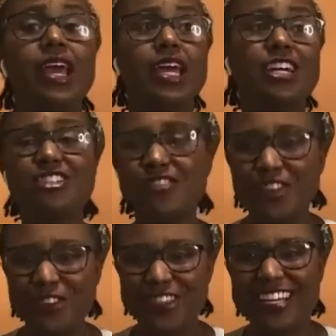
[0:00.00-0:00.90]
Here's a
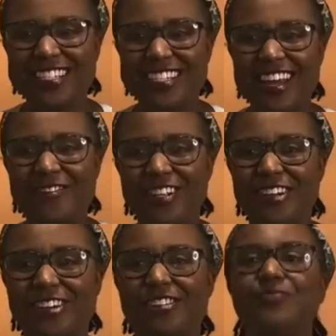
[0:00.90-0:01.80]
few things that I've
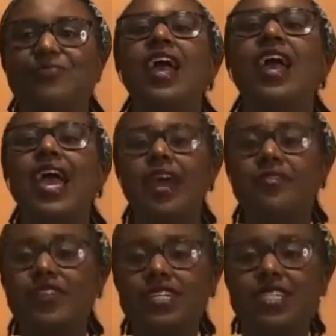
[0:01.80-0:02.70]
learned.
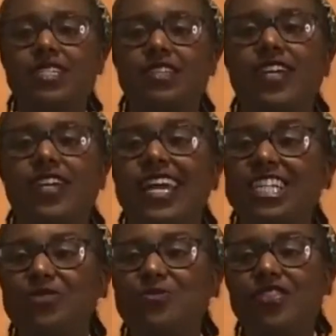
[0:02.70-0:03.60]
Having a sense of
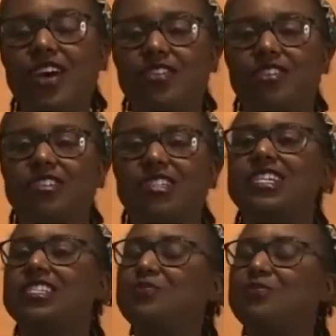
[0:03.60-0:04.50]
connection with others is
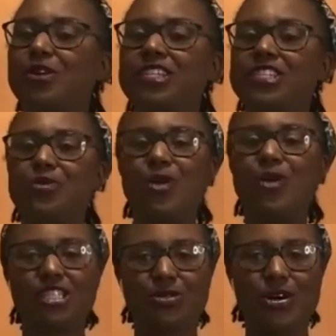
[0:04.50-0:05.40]
important to
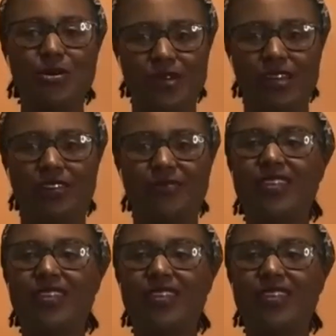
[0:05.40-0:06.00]
one's well being.